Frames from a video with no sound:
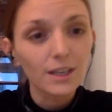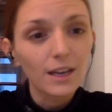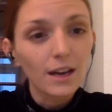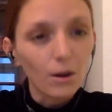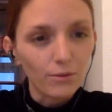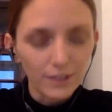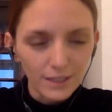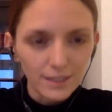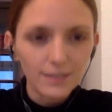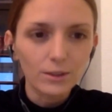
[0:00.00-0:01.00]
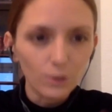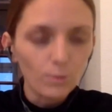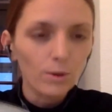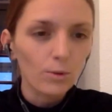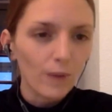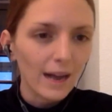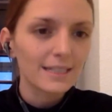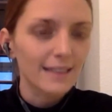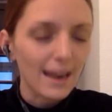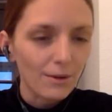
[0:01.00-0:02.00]
of this human rights
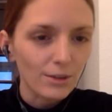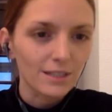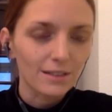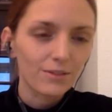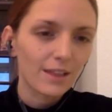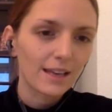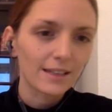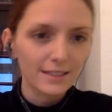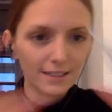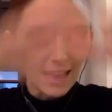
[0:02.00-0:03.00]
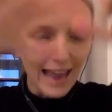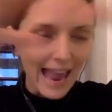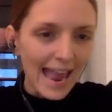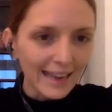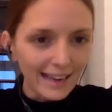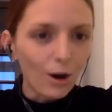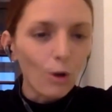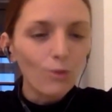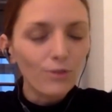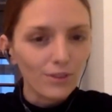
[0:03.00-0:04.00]
narrative that is hanging
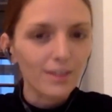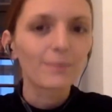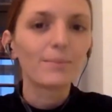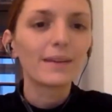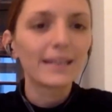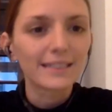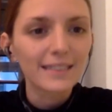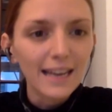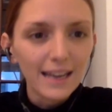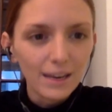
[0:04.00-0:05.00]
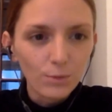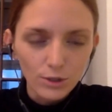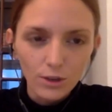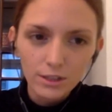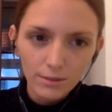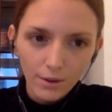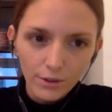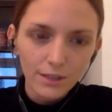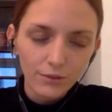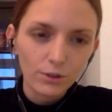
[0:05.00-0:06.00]
over them. And it was also very
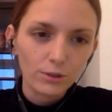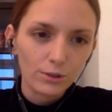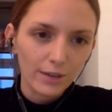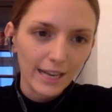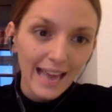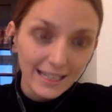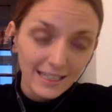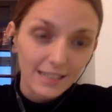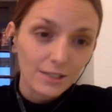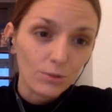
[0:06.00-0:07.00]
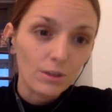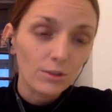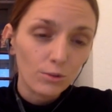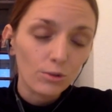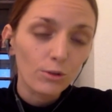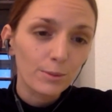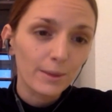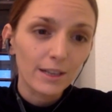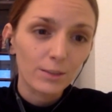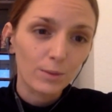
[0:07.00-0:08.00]
difficult to get access to these groups,
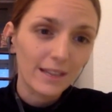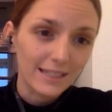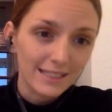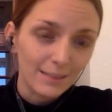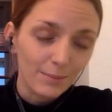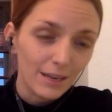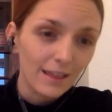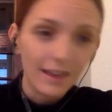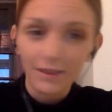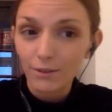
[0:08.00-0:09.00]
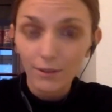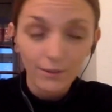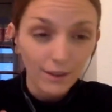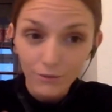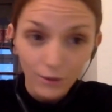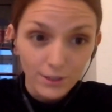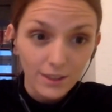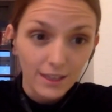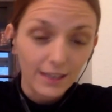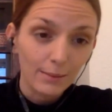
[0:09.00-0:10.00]
because when they see me, they first
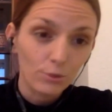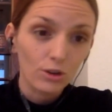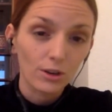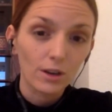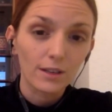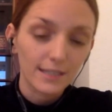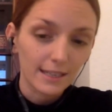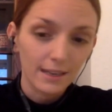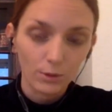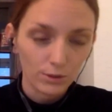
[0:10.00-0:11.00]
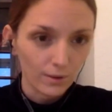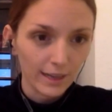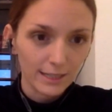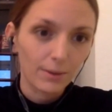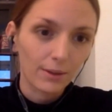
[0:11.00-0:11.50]
think I'm a journalist and I want to write about